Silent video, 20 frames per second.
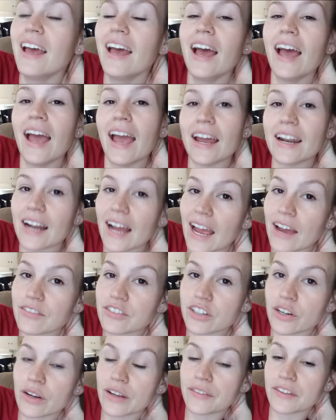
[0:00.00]
and I have to go
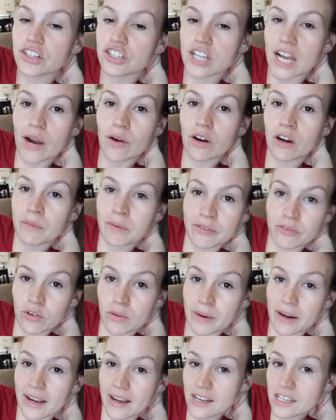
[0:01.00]
get in the shower before
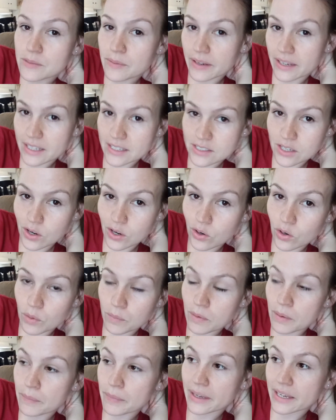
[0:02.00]
my husband gets home
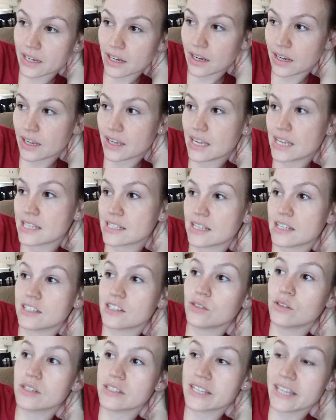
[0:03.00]
because as soon
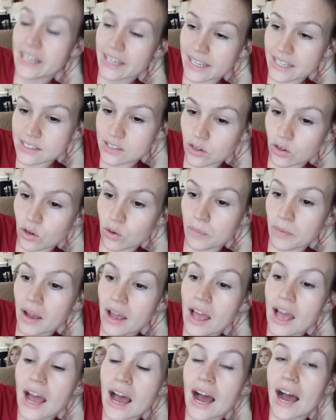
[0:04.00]
as he gets home,
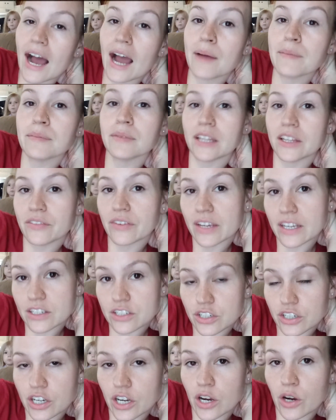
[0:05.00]
I'm leaving to
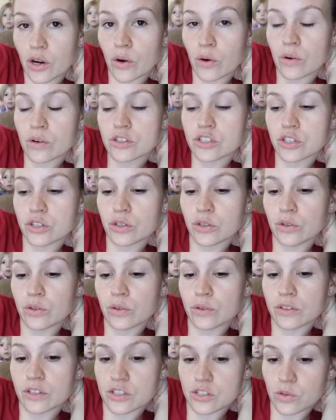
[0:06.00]
go to
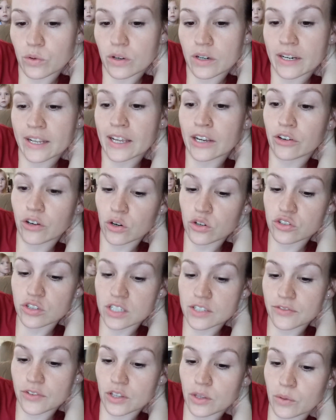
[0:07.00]
the store to get groceries
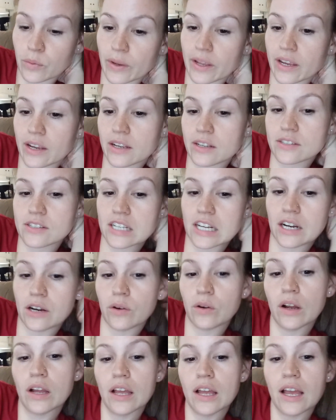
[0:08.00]
for the week. So
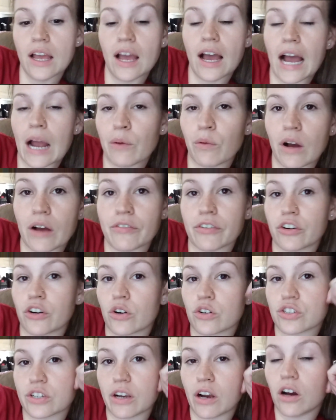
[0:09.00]
I will have a
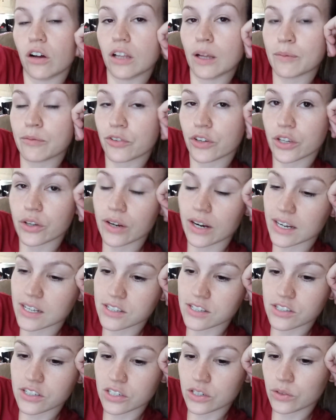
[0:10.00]
grocery haul up for you guys
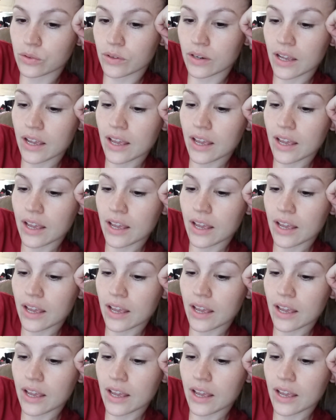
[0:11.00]
soon.